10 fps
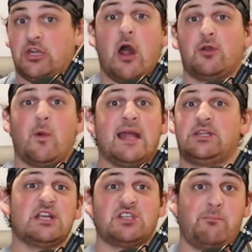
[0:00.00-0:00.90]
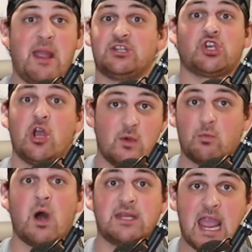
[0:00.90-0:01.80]
You know, to anticipate 2
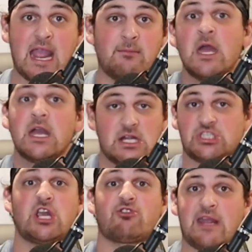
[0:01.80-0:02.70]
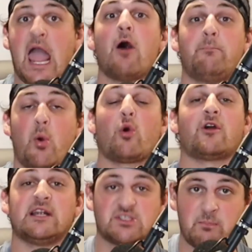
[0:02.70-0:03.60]
in one game, considering how
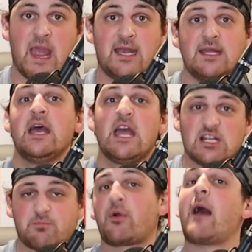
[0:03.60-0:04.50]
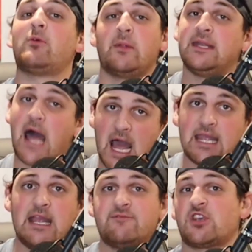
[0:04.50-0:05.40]
poor it's been, is probably
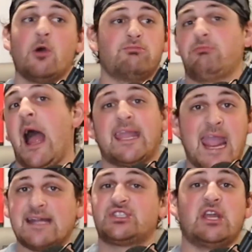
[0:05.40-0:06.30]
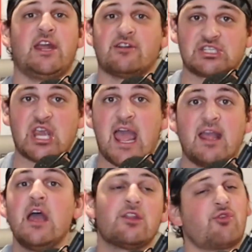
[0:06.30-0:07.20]
naive. So I can't sit here and
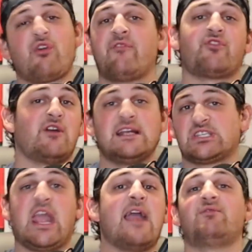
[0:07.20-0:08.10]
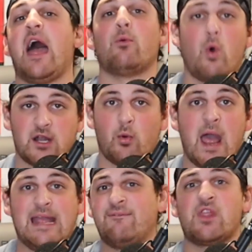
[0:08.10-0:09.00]
say the referees gave that one
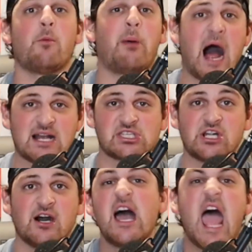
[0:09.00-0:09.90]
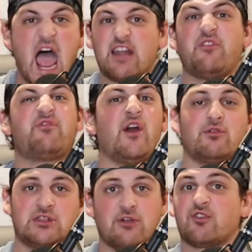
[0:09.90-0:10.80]
away, even though Pasta had a
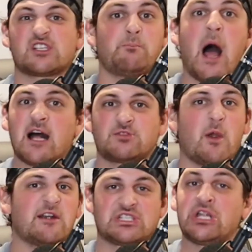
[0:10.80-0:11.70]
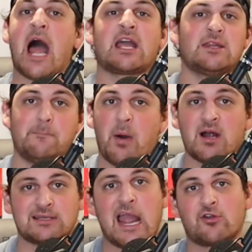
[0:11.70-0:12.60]
filthy response where he's knocking the
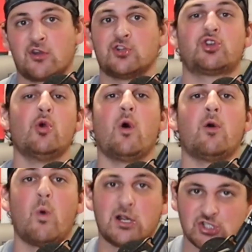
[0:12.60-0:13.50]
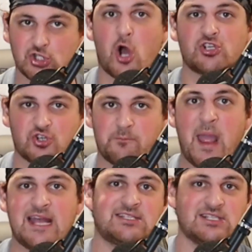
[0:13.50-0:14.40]
puck down on a 2-on-1 saucer
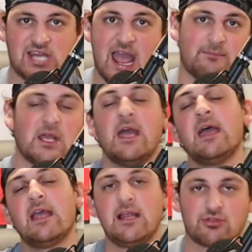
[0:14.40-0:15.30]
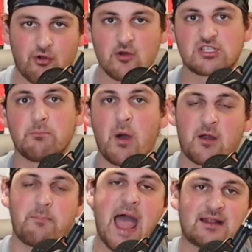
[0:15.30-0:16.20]
pass attack. attempt. He throws the
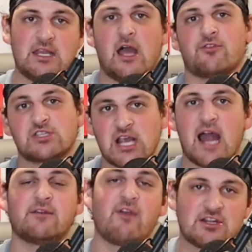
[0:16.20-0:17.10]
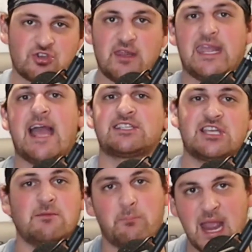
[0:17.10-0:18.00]
puck back the other side, eventually gets
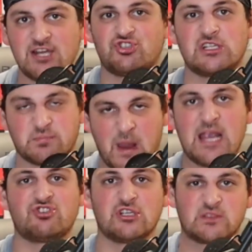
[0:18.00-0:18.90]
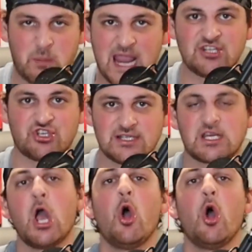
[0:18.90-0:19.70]
it. Patience, patience, patience.